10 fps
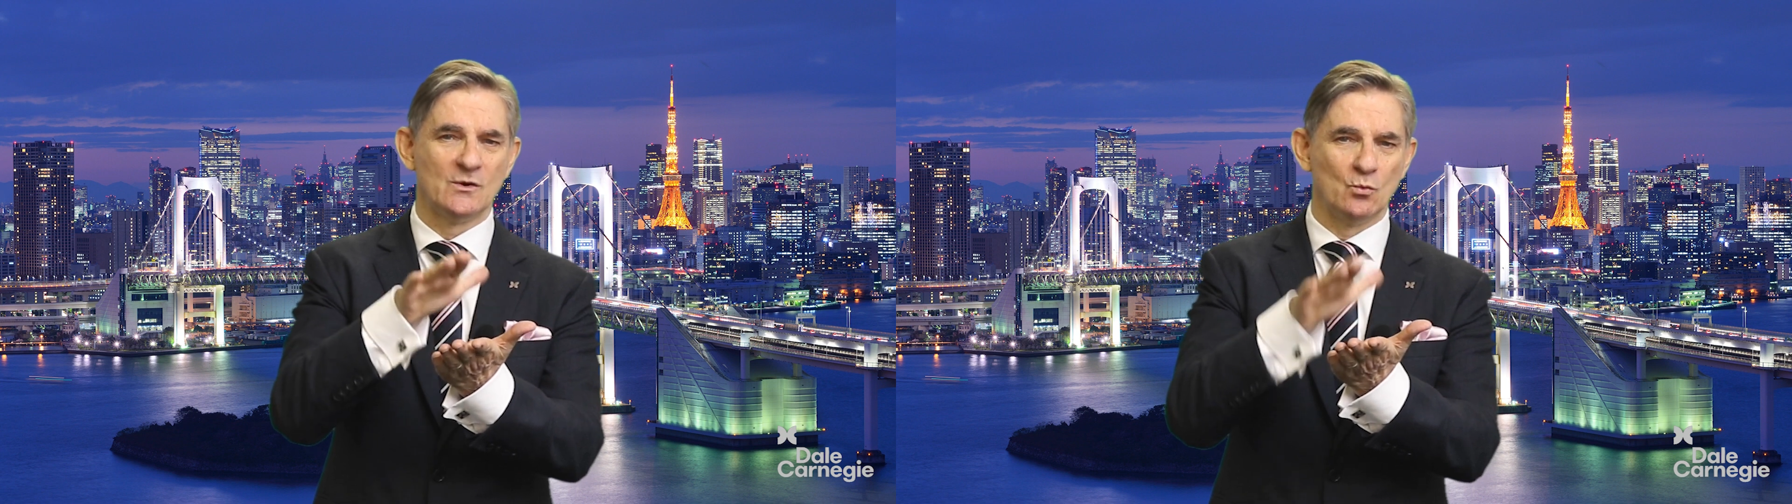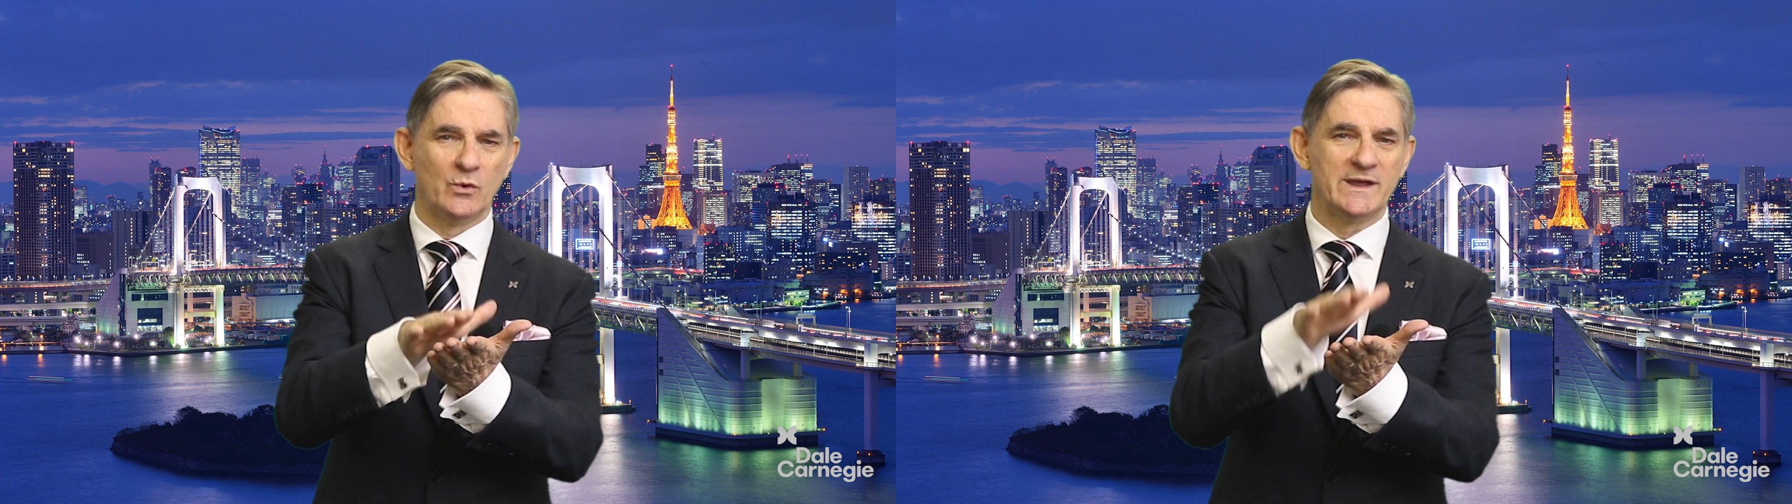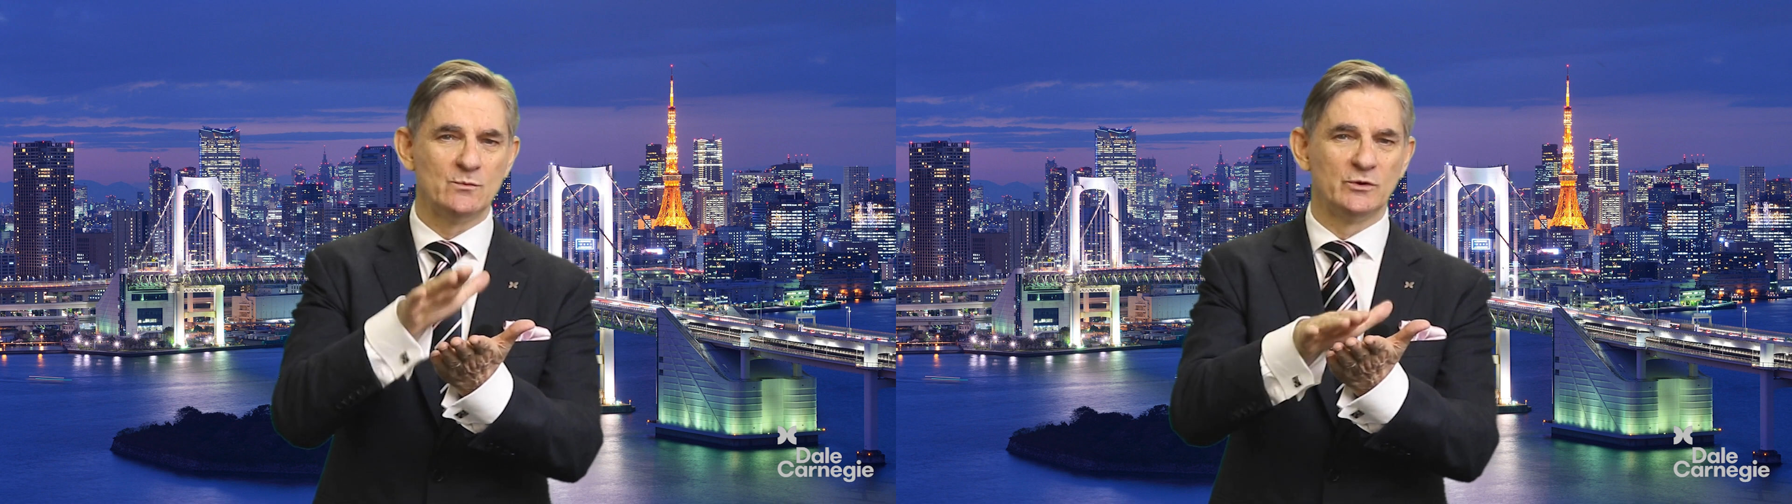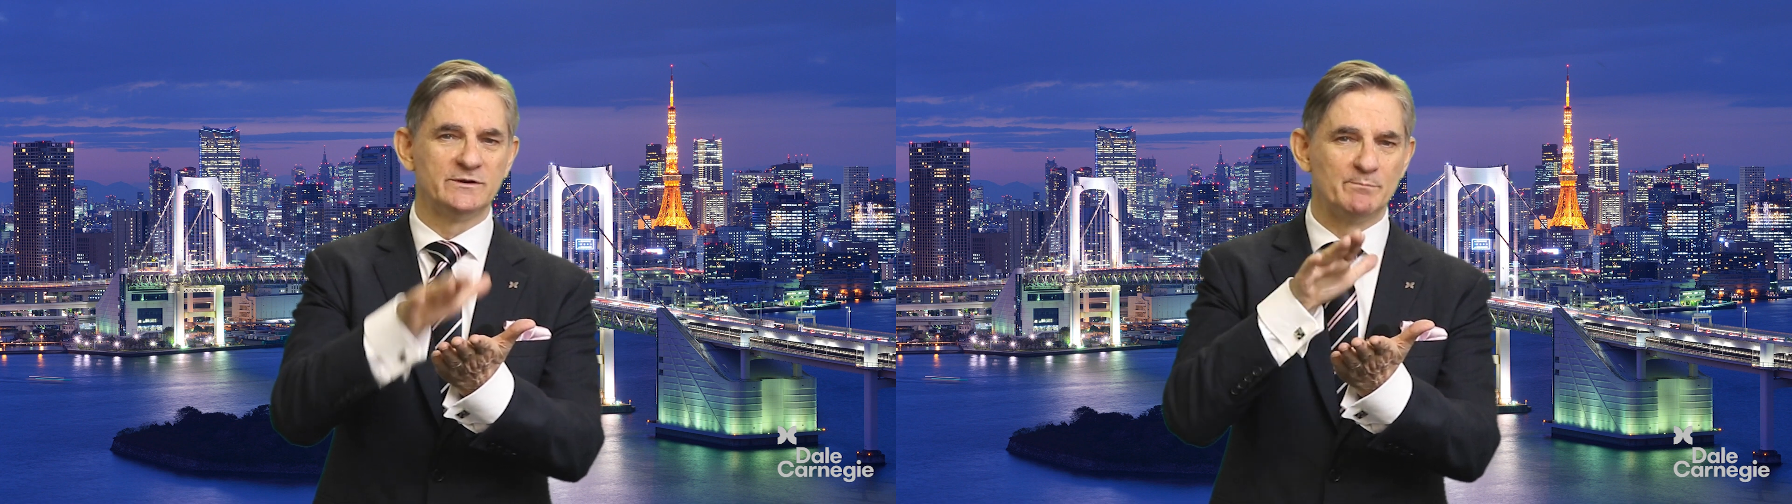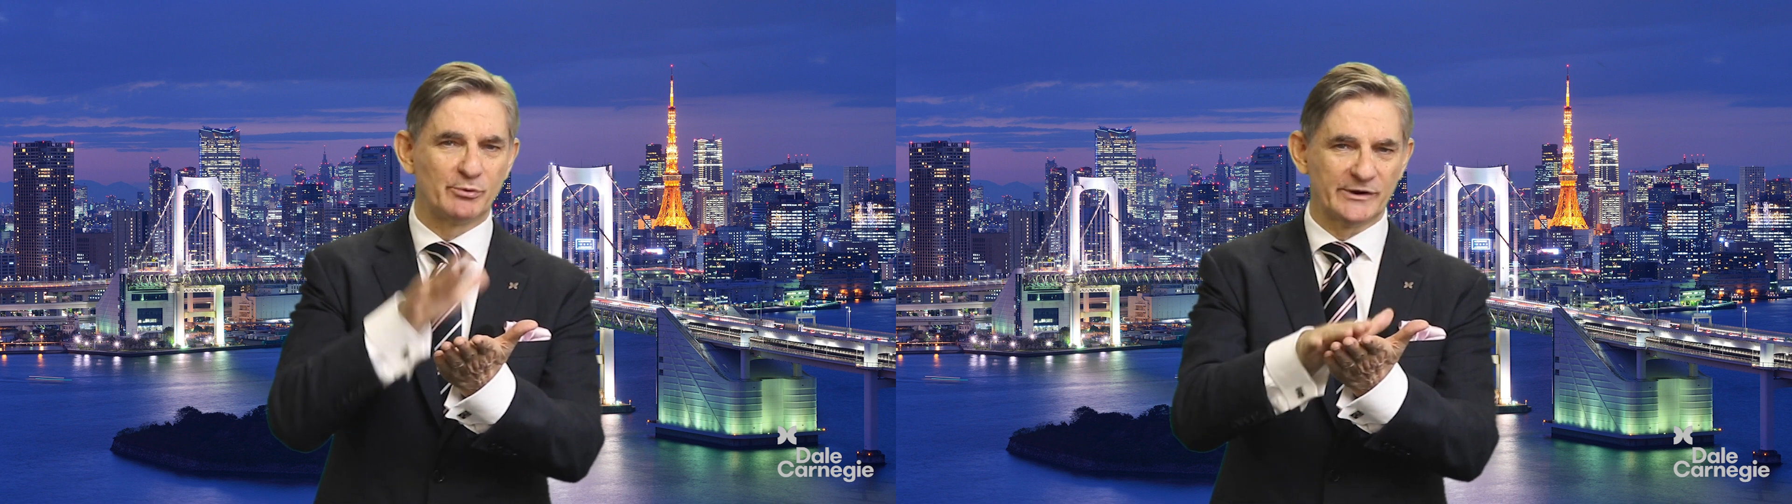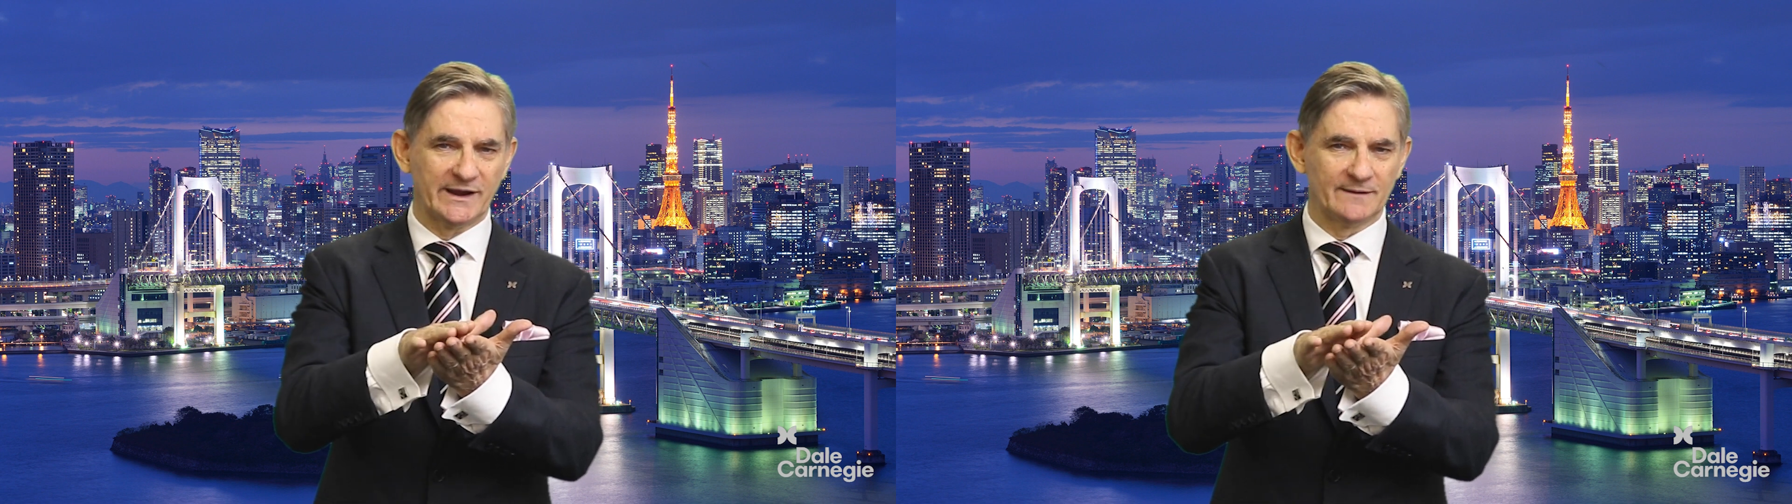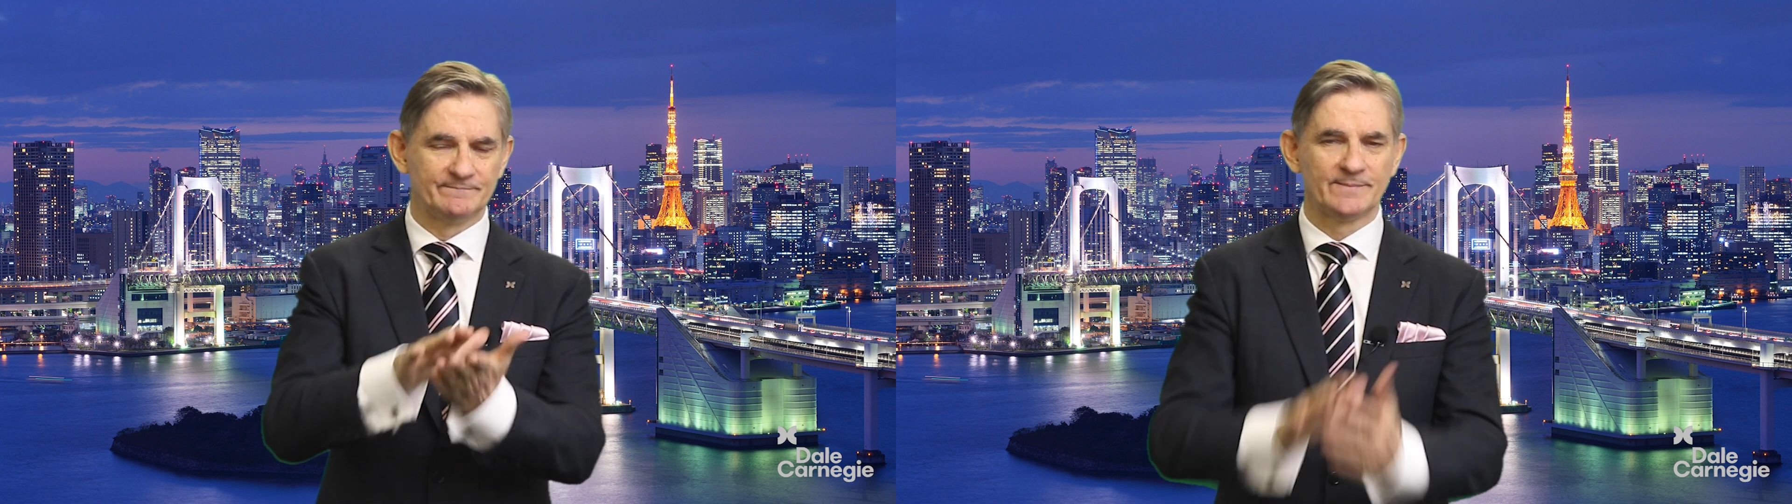we would bring.